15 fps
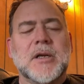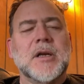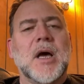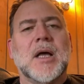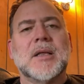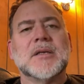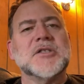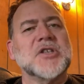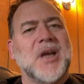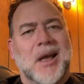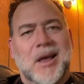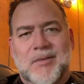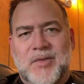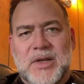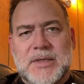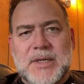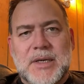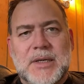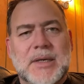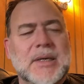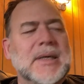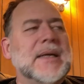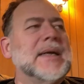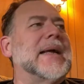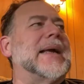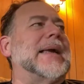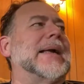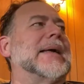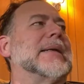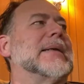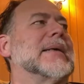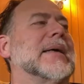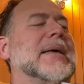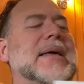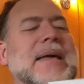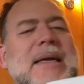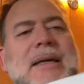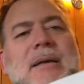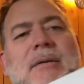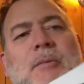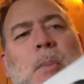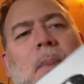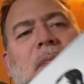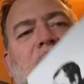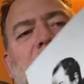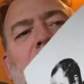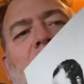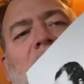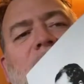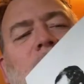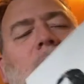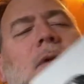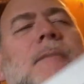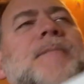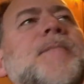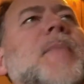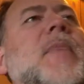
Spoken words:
and knowledge of it. And in the novel,